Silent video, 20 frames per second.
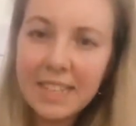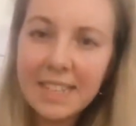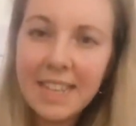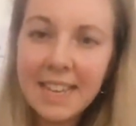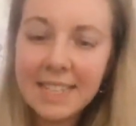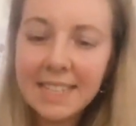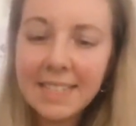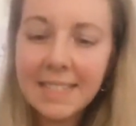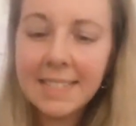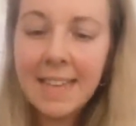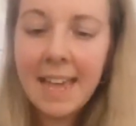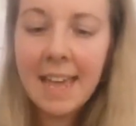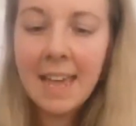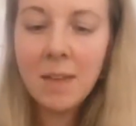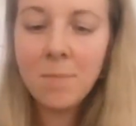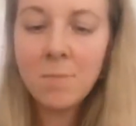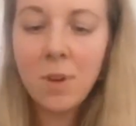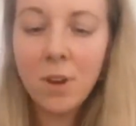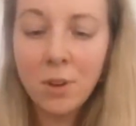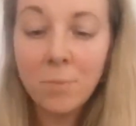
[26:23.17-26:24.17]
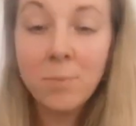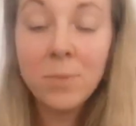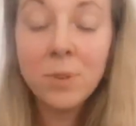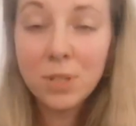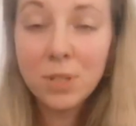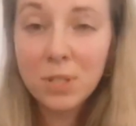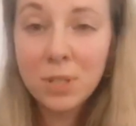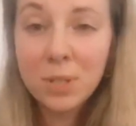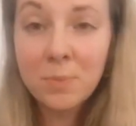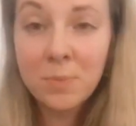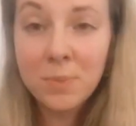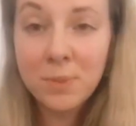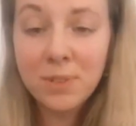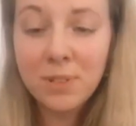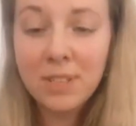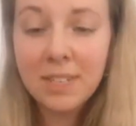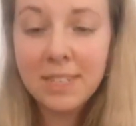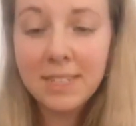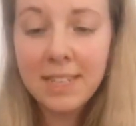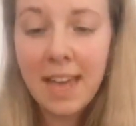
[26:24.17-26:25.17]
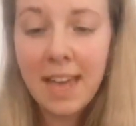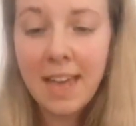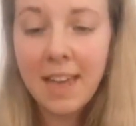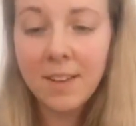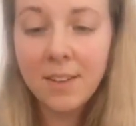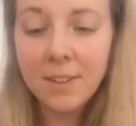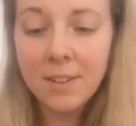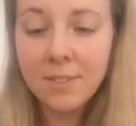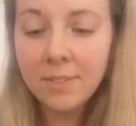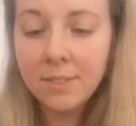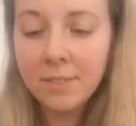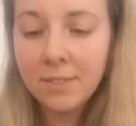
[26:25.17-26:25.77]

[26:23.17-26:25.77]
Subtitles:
that's same on a much smaller scale,